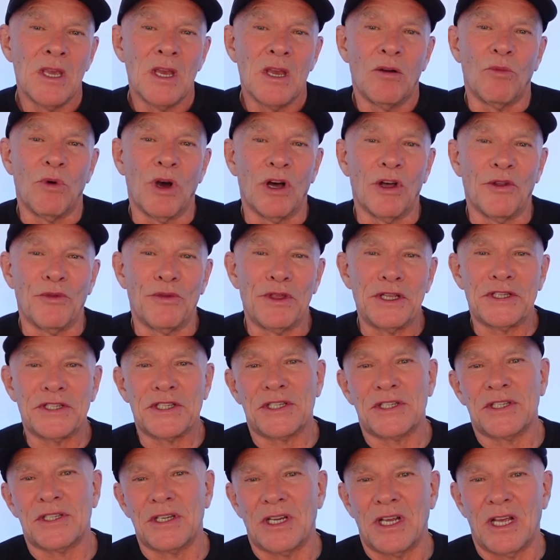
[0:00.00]
Well,
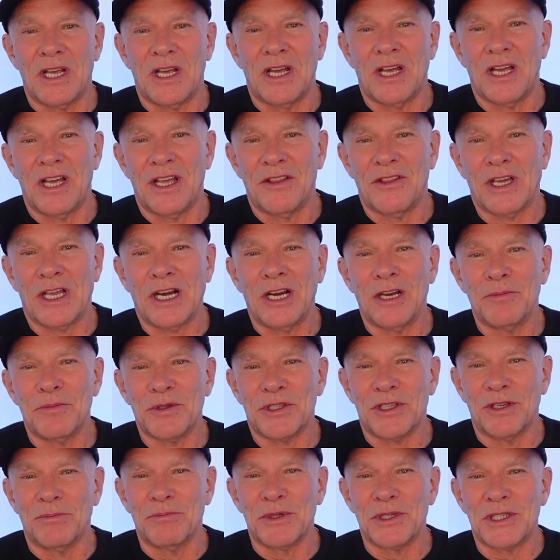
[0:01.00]
this the
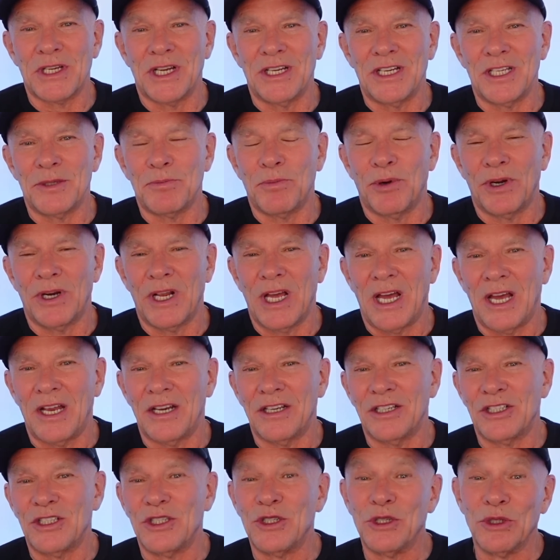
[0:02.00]
clips that Mercedes put
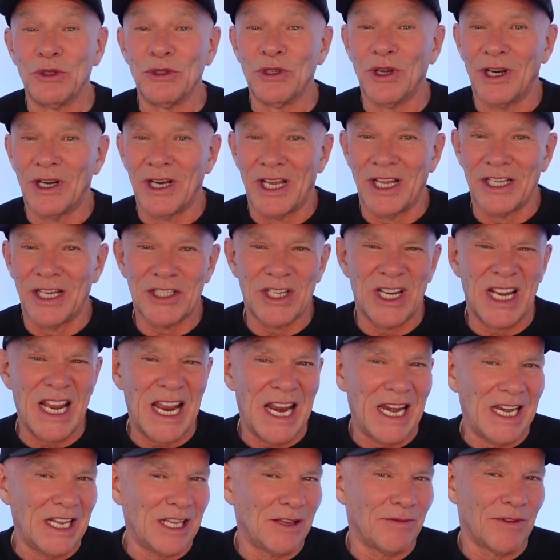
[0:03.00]
out do not answer
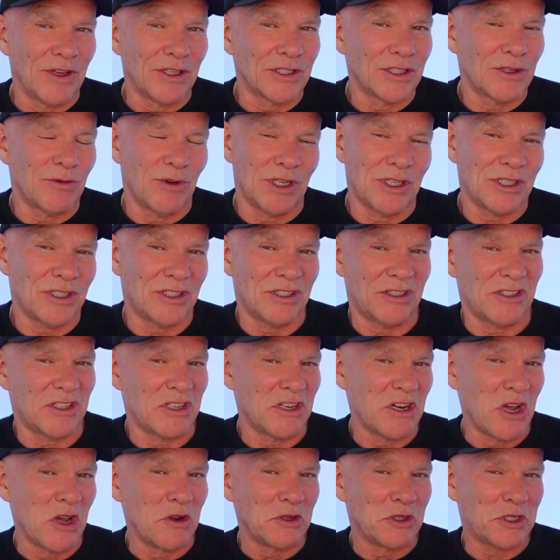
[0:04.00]
any of those questions.
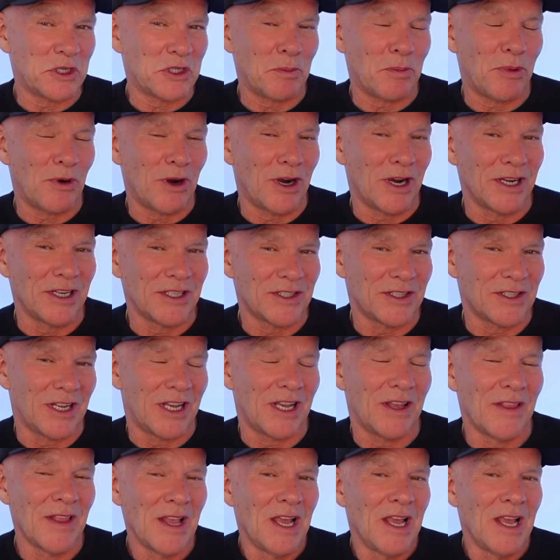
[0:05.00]
No surprise there.